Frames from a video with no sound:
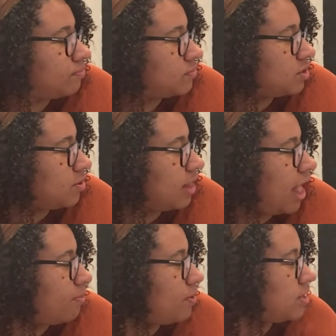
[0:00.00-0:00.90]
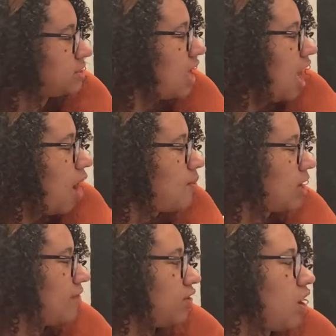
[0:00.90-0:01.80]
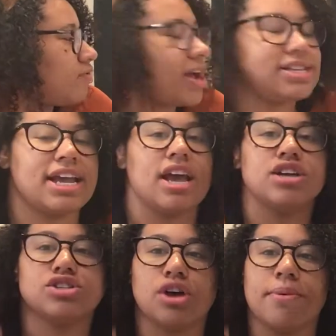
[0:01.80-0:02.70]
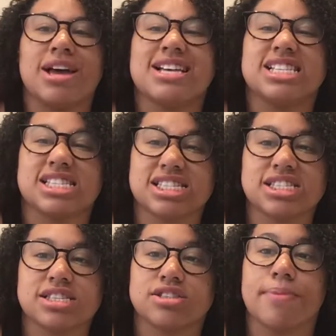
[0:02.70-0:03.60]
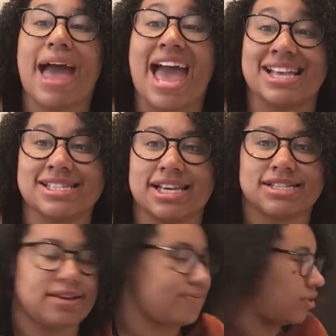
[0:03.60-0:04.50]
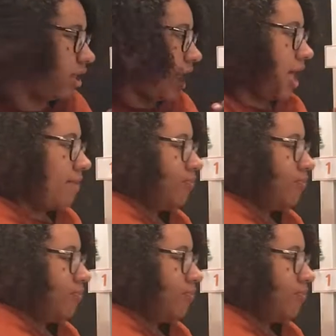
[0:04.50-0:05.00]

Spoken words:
So it will help us, and we're going to have a go at writing some S's, okay?